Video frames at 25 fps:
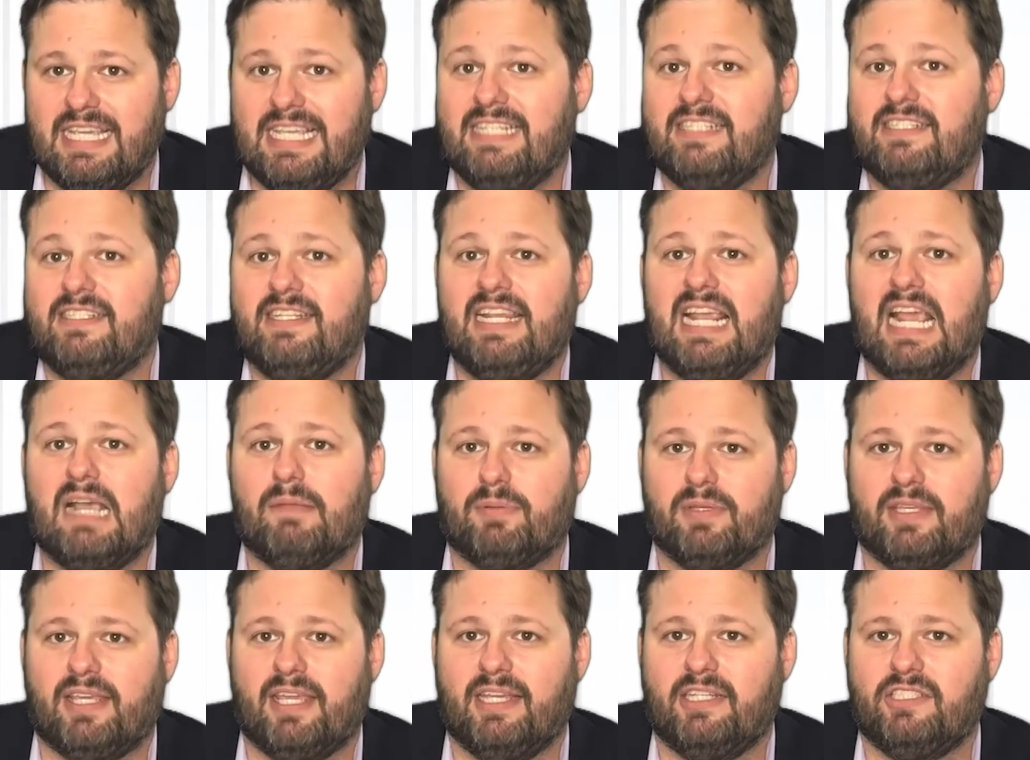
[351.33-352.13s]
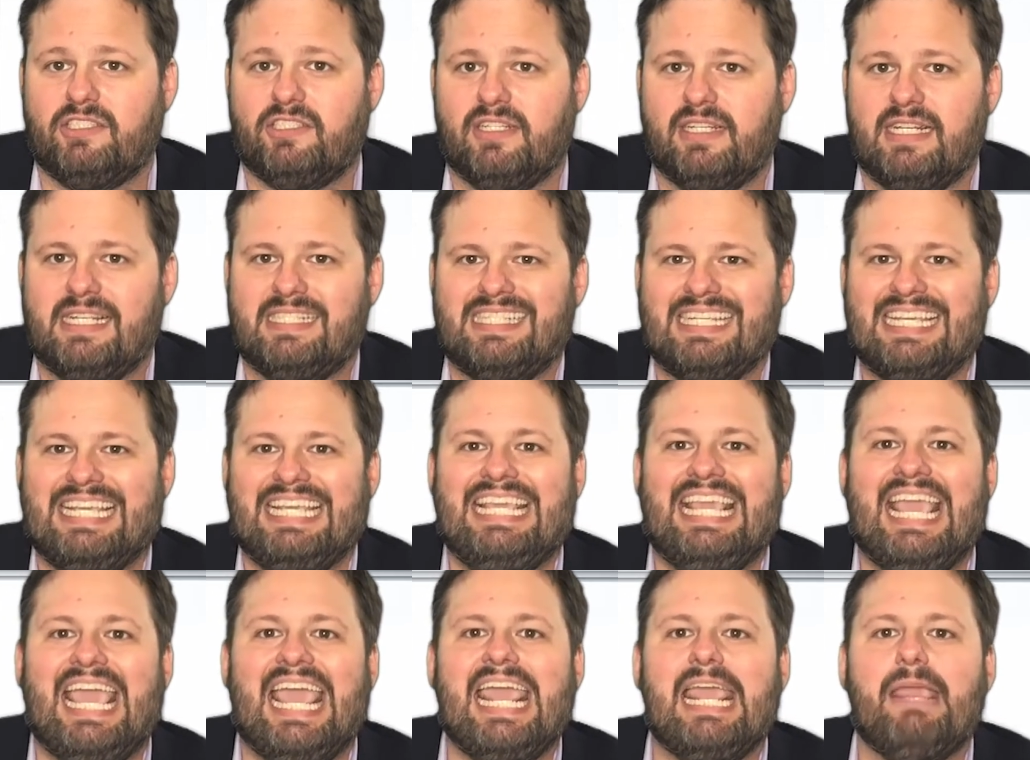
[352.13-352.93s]
EZ application is a
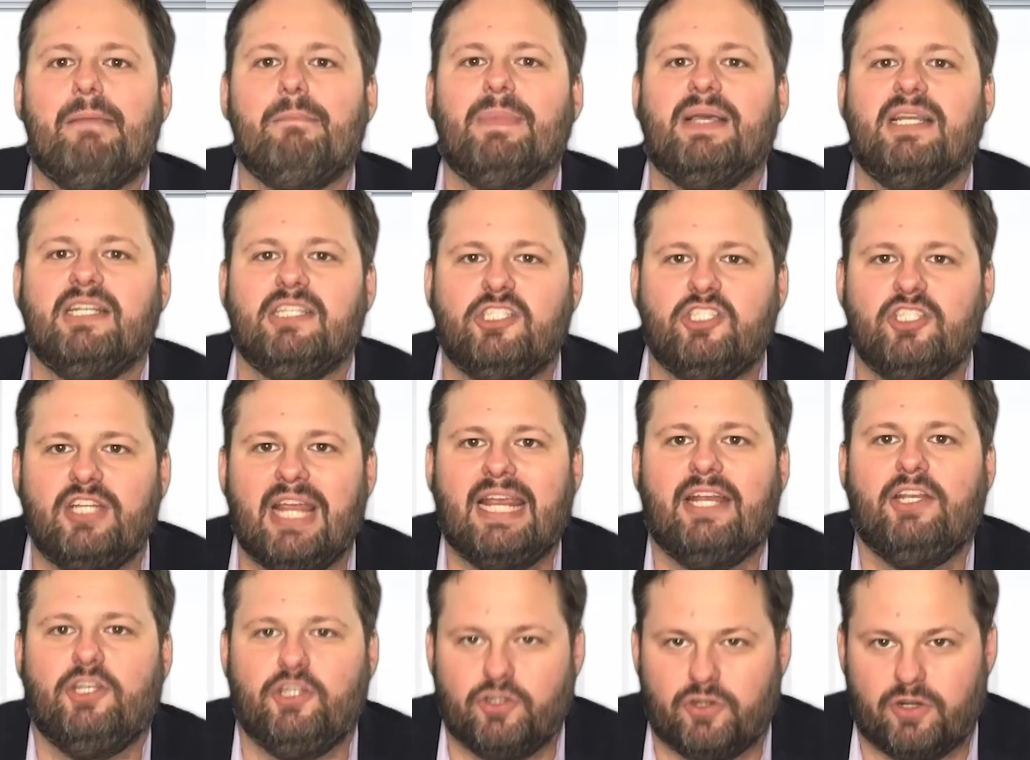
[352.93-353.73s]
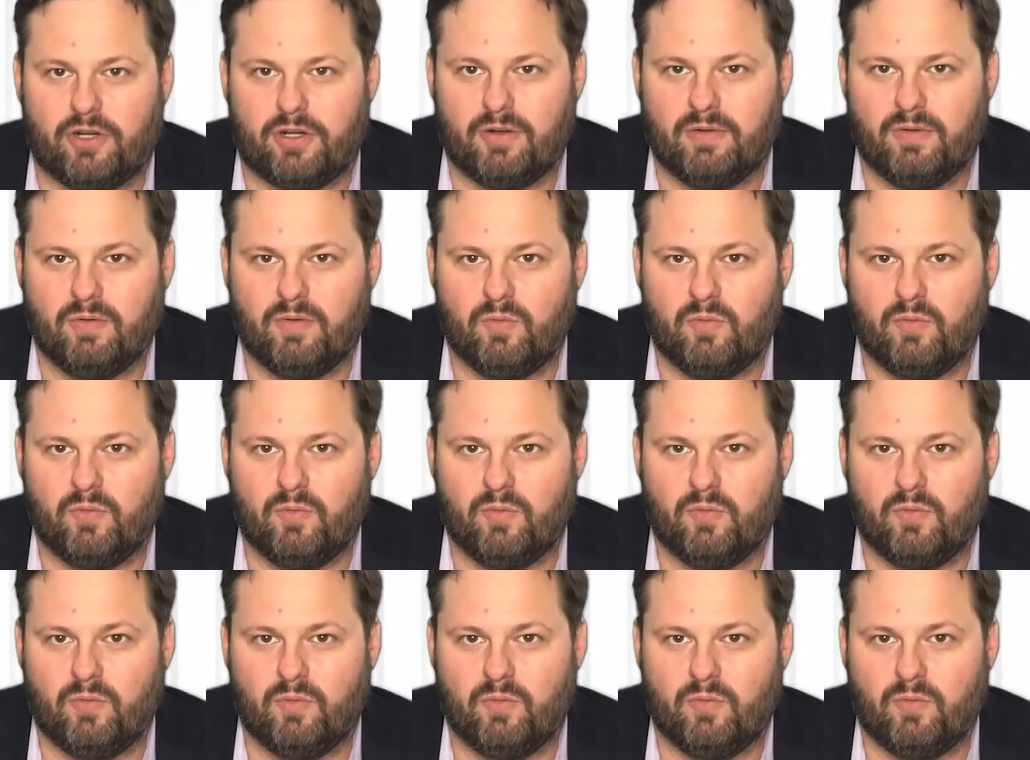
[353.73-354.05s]
game changer.